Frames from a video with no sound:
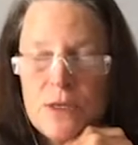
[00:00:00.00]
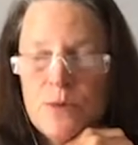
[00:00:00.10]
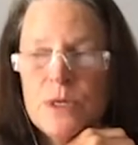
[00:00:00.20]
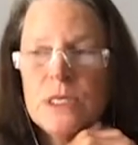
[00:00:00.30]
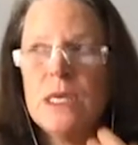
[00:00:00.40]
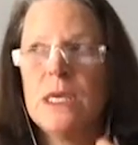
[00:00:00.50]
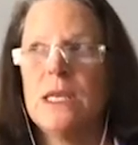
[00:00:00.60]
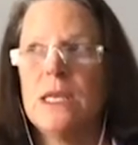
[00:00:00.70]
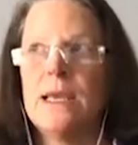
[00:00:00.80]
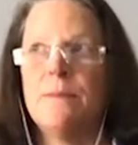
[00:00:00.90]
We see
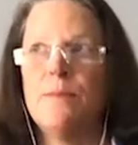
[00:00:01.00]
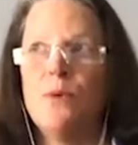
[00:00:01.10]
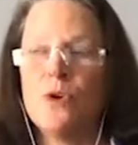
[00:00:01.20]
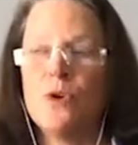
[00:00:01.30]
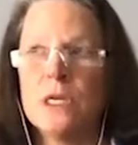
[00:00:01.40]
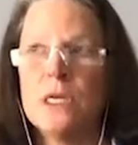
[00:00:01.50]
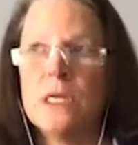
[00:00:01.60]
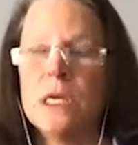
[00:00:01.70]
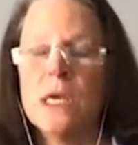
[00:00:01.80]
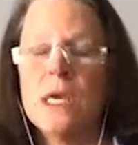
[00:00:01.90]
it
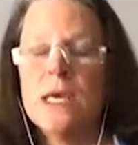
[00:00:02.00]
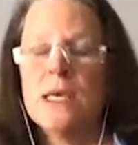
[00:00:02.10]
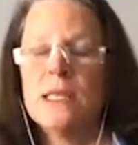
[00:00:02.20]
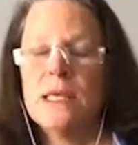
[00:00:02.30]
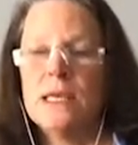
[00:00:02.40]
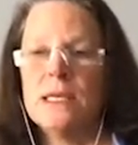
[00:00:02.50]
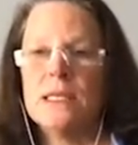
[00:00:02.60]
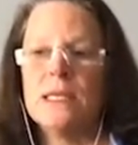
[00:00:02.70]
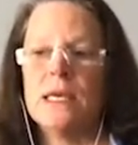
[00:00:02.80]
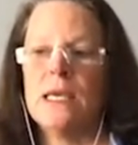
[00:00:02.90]
important that
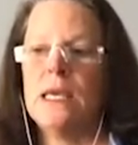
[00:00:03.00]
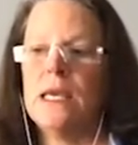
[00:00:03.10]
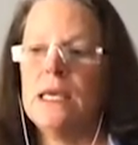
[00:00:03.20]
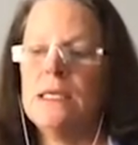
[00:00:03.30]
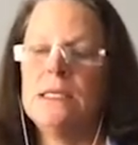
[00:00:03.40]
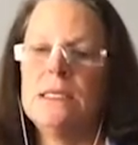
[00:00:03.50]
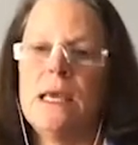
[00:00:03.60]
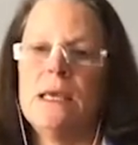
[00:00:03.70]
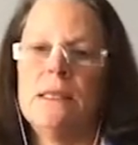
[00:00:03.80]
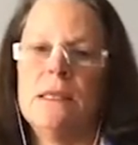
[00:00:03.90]
the kids
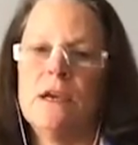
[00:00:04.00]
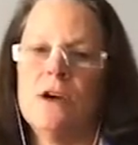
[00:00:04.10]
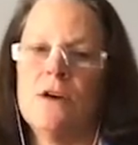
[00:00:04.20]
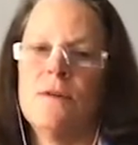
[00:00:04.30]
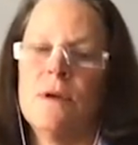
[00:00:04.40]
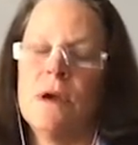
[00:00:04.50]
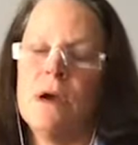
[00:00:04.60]
and their